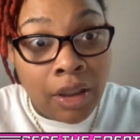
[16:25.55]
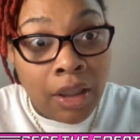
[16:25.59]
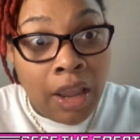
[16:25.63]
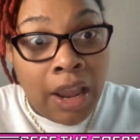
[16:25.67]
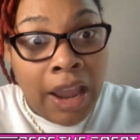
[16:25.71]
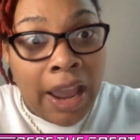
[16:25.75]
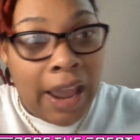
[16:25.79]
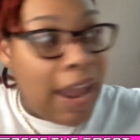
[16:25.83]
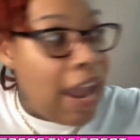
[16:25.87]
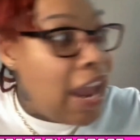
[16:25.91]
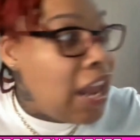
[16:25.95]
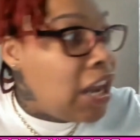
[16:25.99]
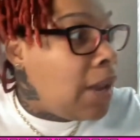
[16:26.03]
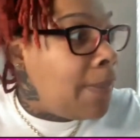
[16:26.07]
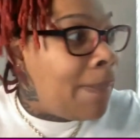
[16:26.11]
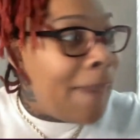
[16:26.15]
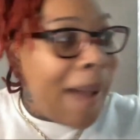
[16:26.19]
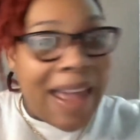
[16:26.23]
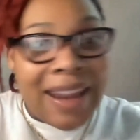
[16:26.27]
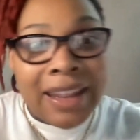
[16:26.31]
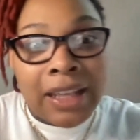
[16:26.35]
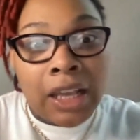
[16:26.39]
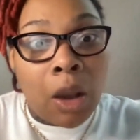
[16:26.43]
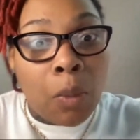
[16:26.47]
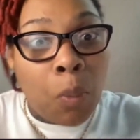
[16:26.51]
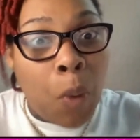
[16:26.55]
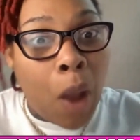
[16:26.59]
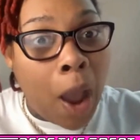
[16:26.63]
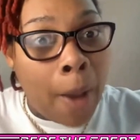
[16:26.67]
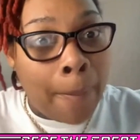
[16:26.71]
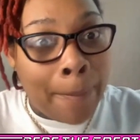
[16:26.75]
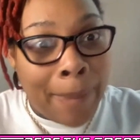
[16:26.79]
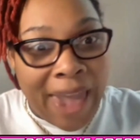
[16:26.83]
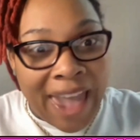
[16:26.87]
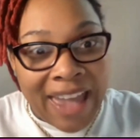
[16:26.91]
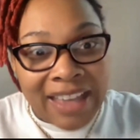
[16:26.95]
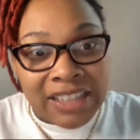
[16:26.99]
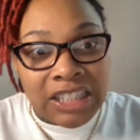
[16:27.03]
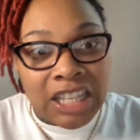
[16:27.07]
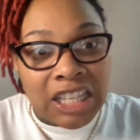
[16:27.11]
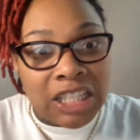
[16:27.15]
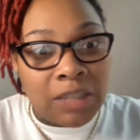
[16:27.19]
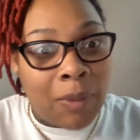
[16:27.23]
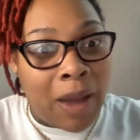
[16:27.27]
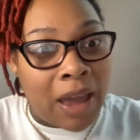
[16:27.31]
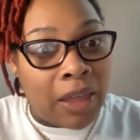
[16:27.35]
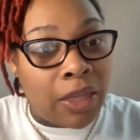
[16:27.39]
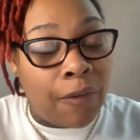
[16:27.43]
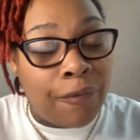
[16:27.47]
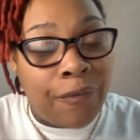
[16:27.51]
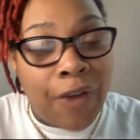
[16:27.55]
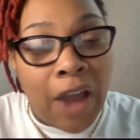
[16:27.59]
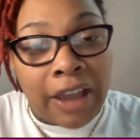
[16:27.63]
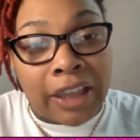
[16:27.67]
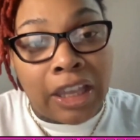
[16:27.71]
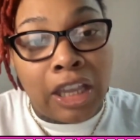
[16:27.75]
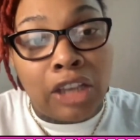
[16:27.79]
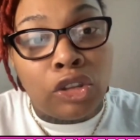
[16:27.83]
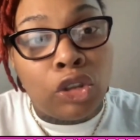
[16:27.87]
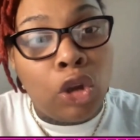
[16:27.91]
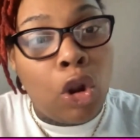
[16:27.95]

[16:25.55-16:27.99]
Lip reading: Anybody can walk past this motherfucking